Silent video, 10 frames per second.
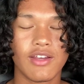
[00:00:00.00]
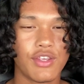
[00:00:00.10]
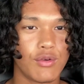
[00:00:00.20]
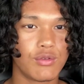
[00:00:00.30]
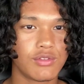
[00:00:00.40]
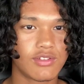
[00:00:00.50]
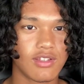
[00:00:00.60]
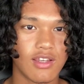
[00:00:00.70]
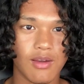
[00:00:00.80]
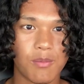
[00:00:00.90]
use
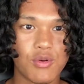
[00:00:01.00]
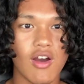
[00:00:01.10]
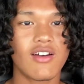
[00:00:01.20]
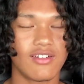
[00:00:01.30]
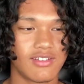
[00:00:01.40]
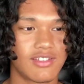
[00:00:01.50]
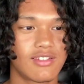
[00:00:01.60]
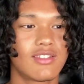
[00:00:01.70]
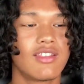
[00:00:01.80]
products.